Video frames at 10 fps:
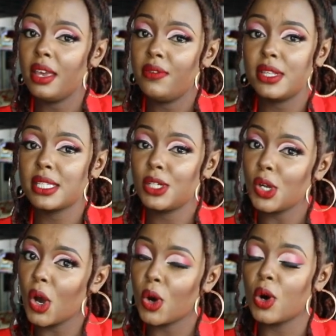if it's
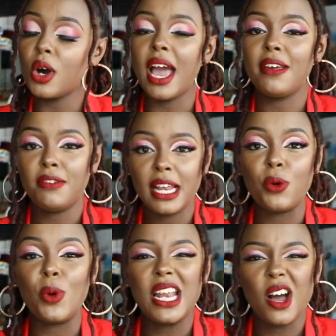kidogo, I feel
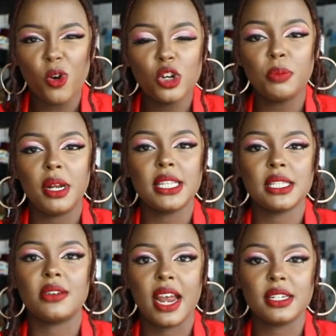like we're in a good place
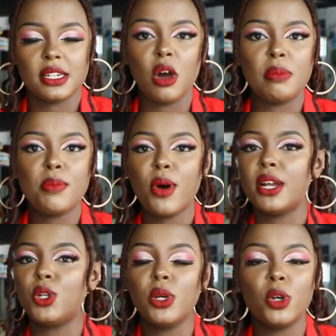right now. People
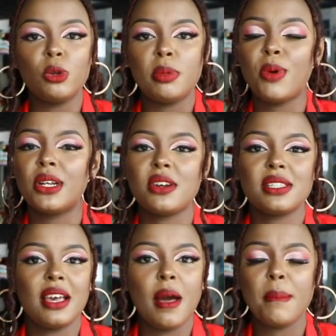are doing good. People are
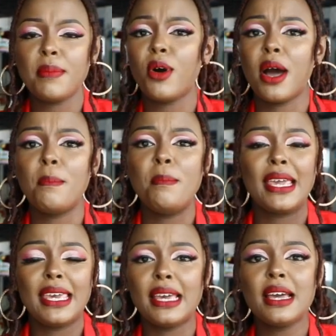dressing up. People are
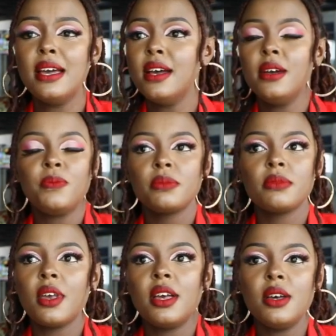making
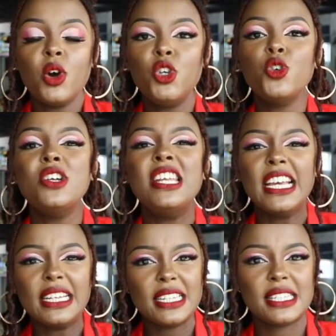
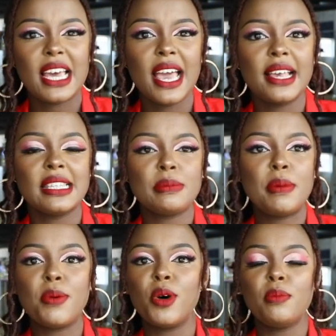unique designs.
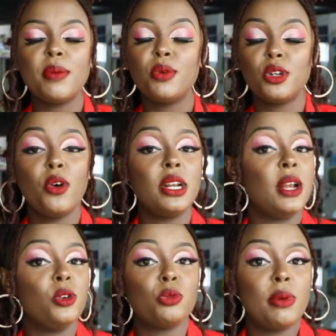People people don't want
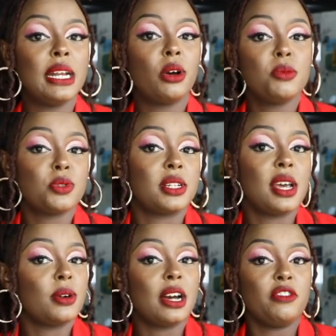to look bad. Hakuna mtu
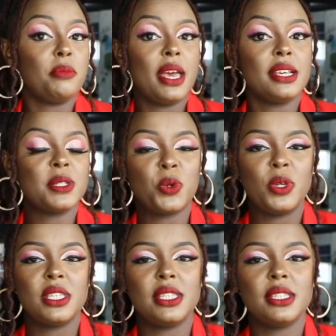to kukaa vibaya
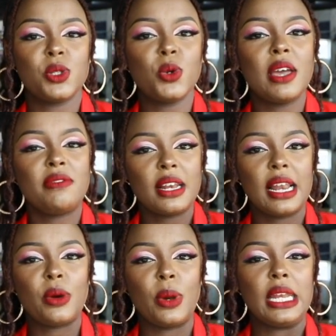siku So I feel
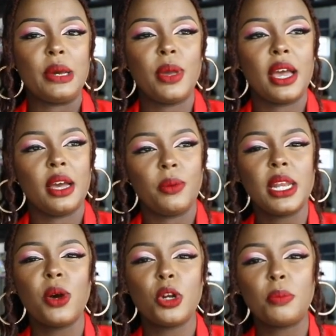like we're we are, we're
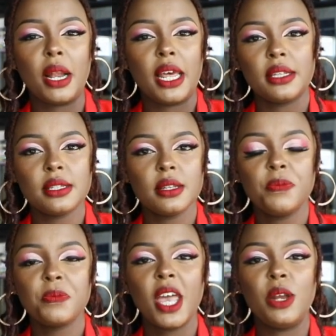in a good place
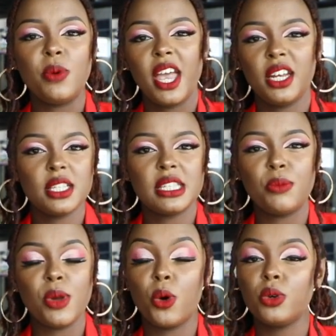and we're headed
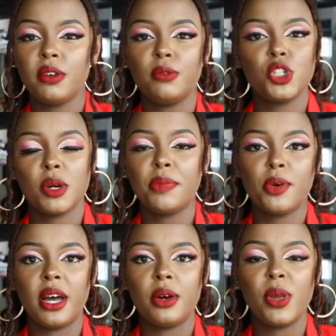somewhere. Kuna future
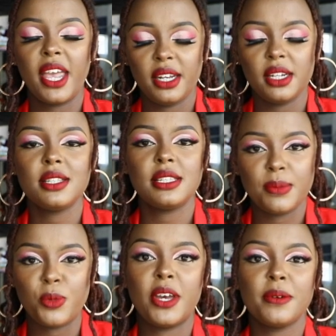poa. We're headed
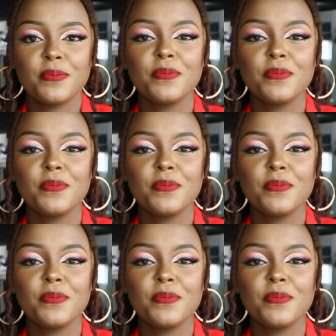somewhere.